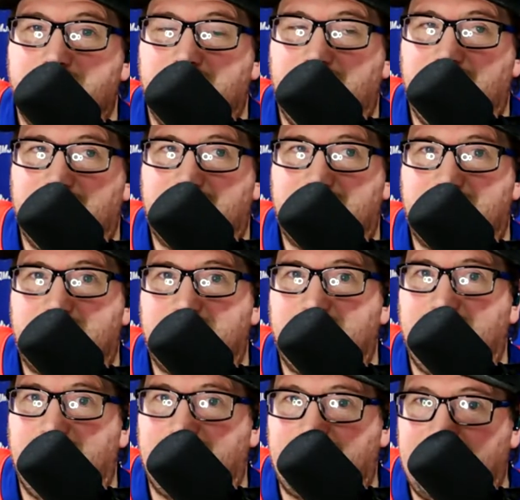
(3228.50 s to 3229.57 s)

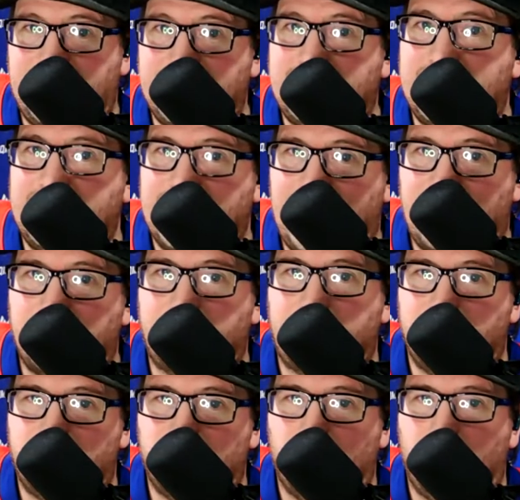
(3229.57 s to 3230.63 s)
It can get out of
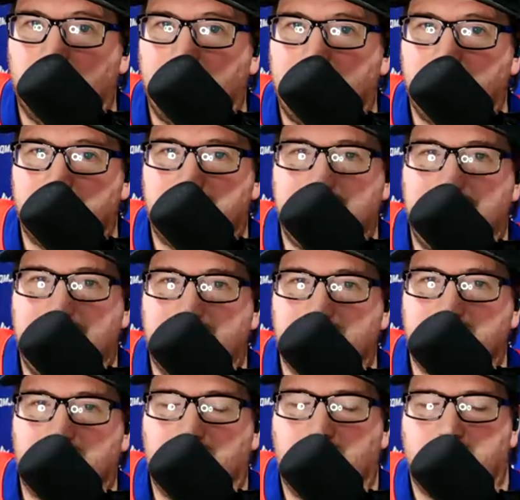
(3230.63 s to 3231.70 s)
control. I know
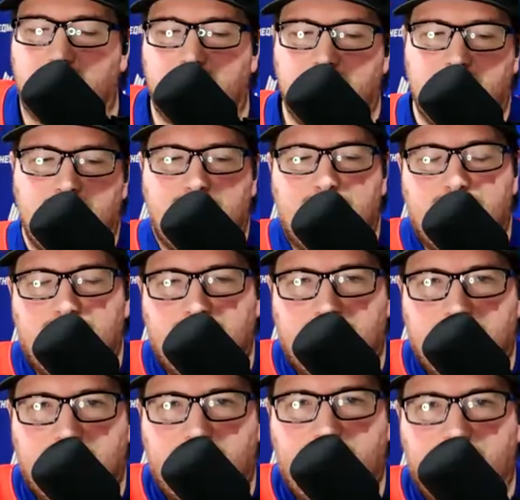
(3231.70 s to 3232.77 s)
Seattle's got.
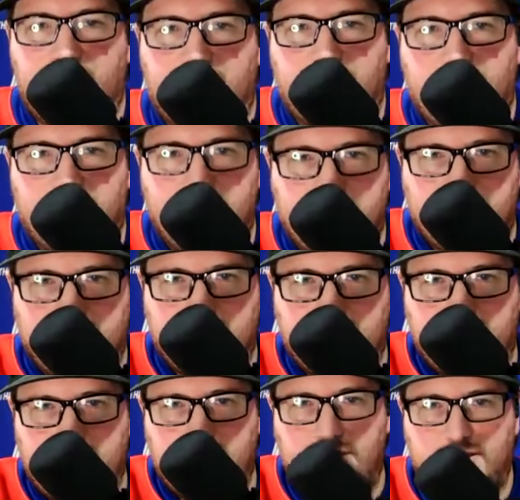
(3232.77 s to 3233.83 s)
I feel like
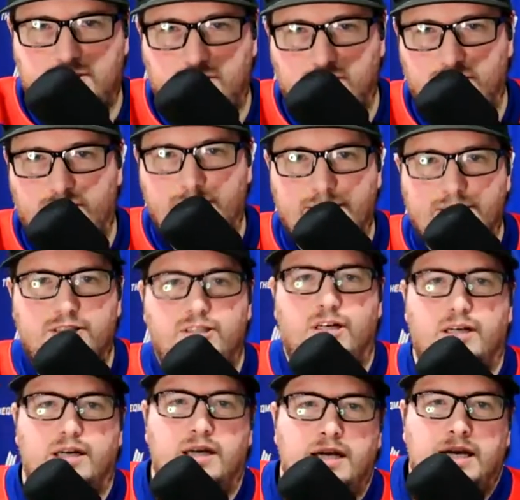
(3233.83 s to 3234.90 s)
I don't know what I'm actually
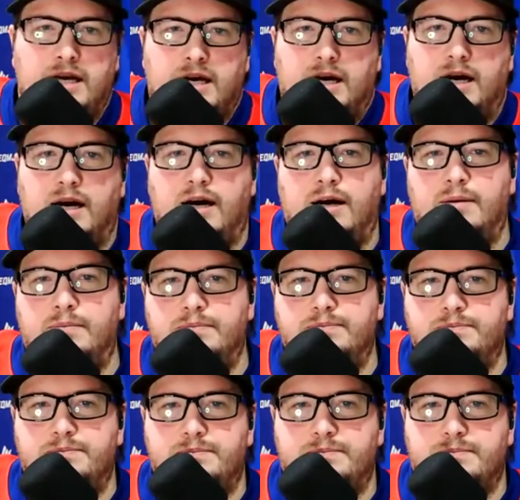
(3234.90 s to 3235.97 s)
talking about.
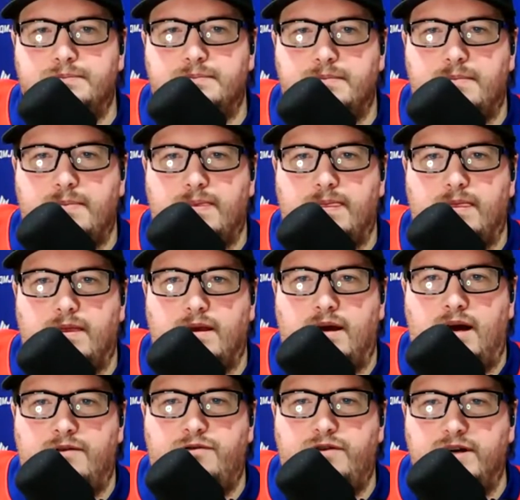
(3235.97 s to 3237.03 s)

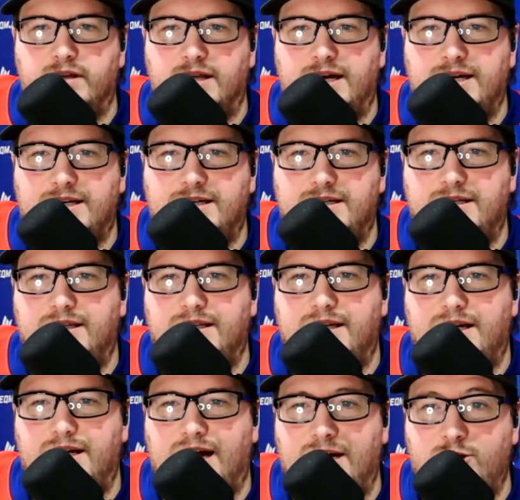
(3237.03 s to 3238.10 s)
I feel like
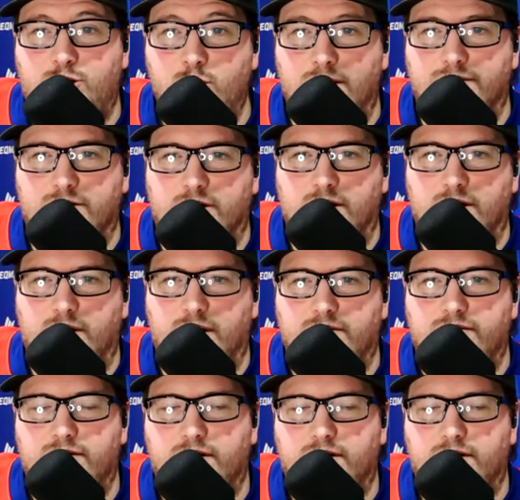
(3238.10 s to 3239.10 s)
I do have a great wife.